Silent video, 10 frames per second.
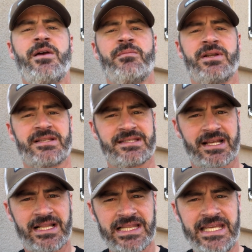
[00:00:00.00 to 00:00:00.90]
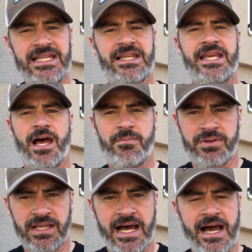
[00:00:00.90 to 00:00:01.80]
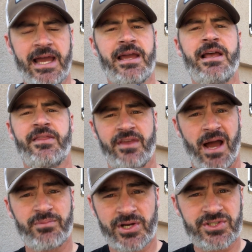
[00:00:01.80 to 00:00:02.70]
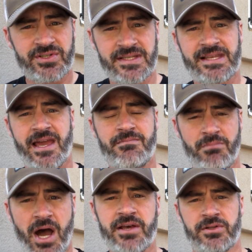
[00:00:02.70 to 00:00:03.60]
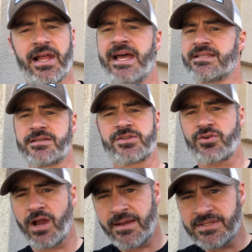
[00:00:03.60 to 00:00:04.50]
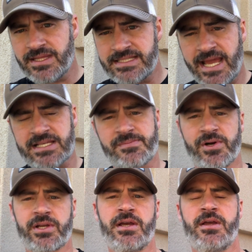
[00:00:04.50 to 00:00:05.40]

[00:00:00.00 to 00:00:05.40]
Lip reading: but is to cleanly apply the operational design model as described in the textbook